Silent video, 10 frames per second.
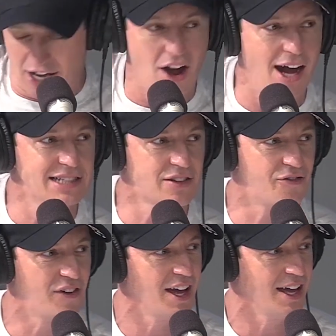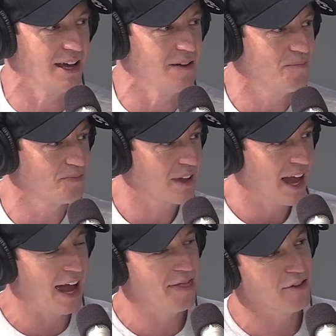in a nice V,
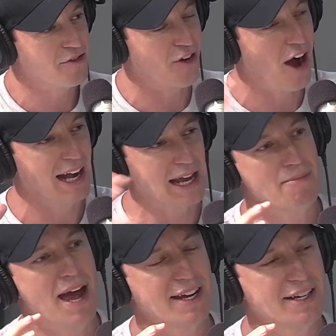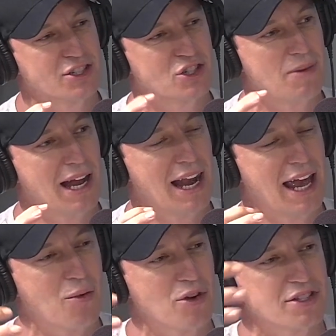and then finally made it to my
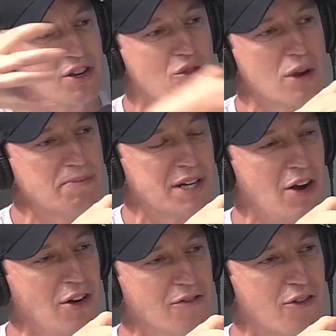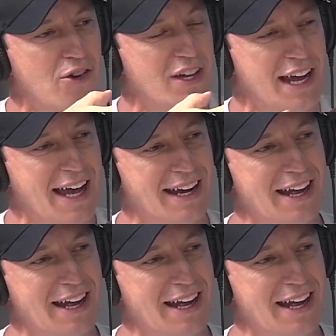leg where it's gripped on for all it had